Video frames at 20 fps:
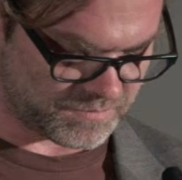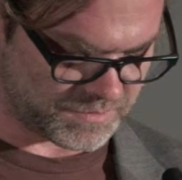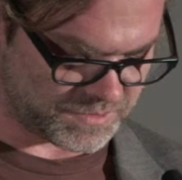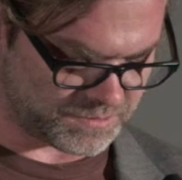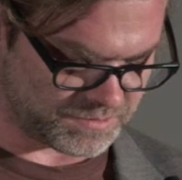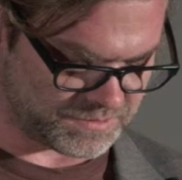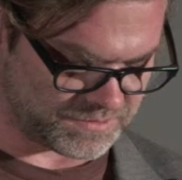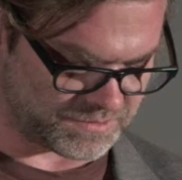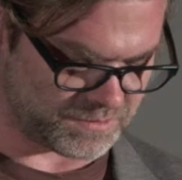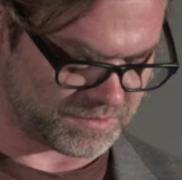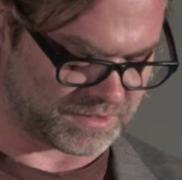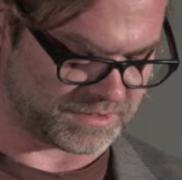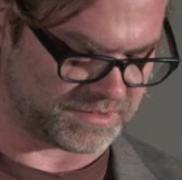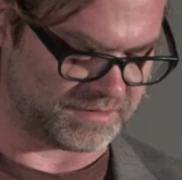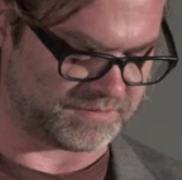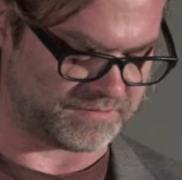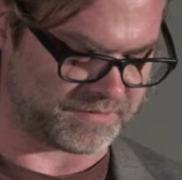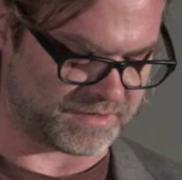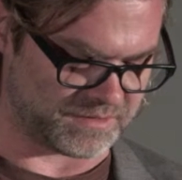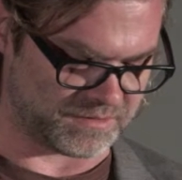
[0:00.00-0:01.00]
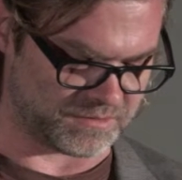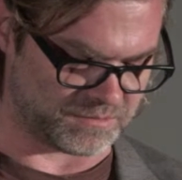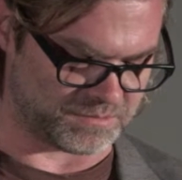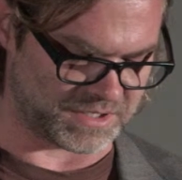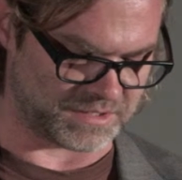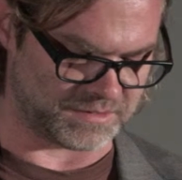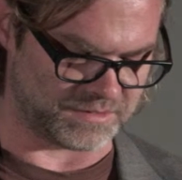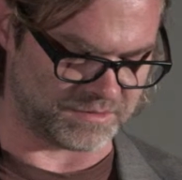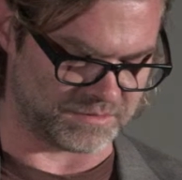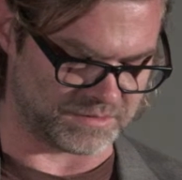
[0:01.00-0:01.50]
which was quickly followed
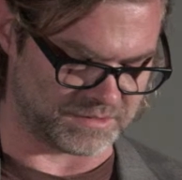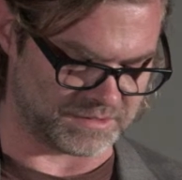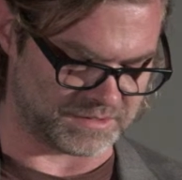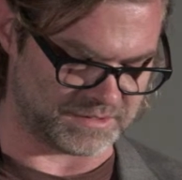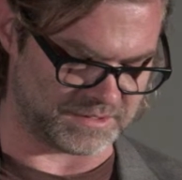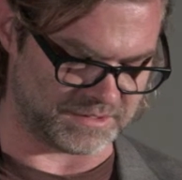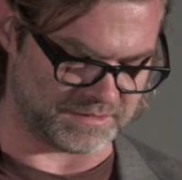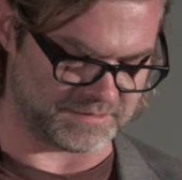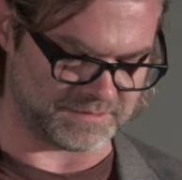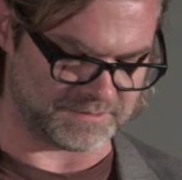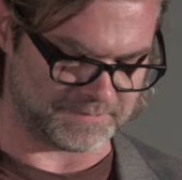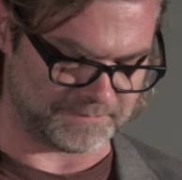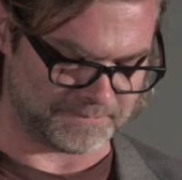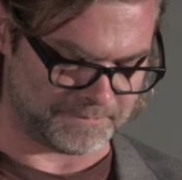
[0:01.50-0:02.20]
by No Good Deed.